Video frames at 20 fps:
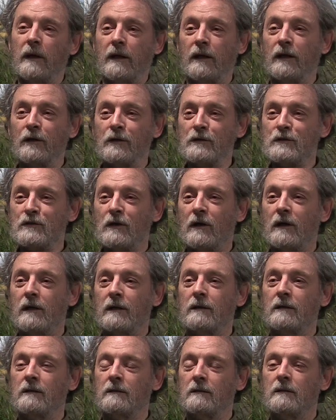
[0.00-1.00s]
my youngest
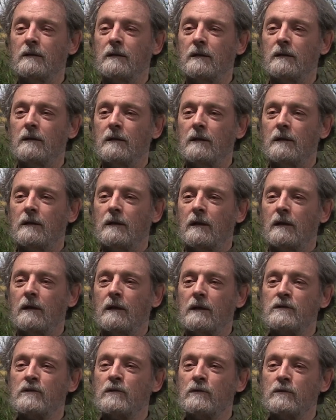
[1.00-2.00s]
daughter,
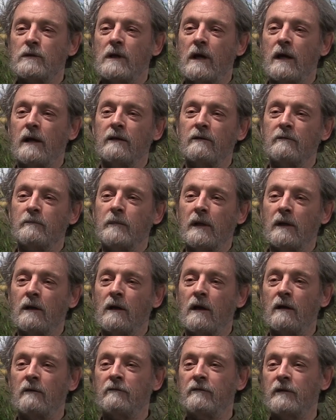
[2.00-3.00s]
got so tired of me
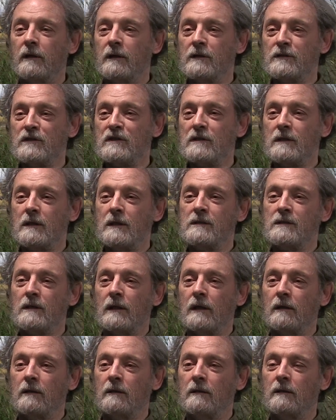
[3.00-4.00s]
coughing and
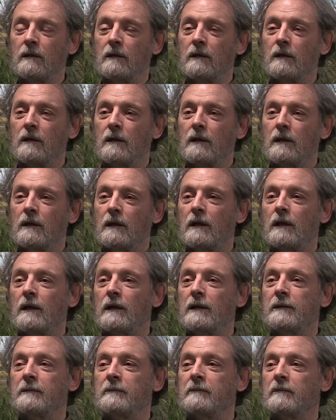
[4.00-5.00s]
sneezing.
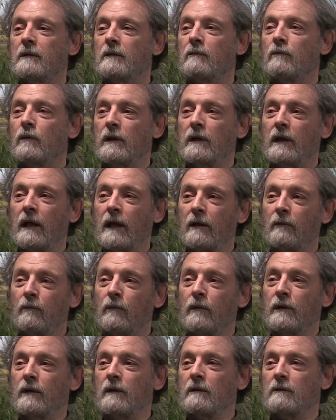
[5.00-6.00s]
One day
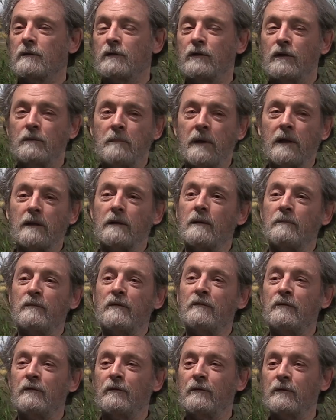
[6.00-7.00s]
at work, she picked
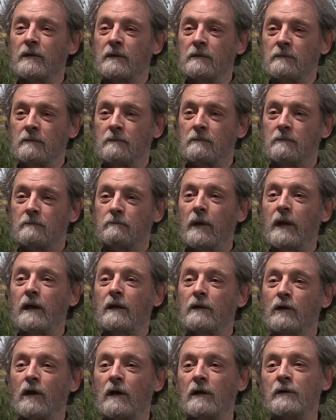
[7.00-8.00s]
up the phone and
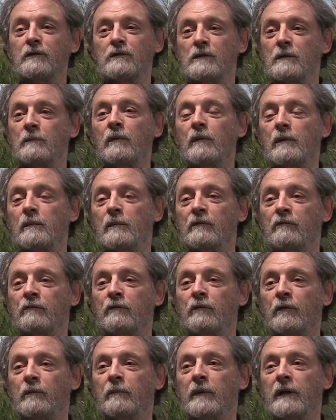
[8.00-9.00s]
made a doctor's appointment
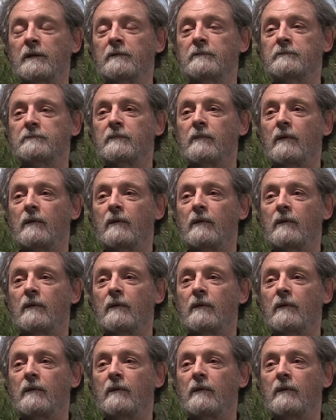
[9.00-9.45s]
for me.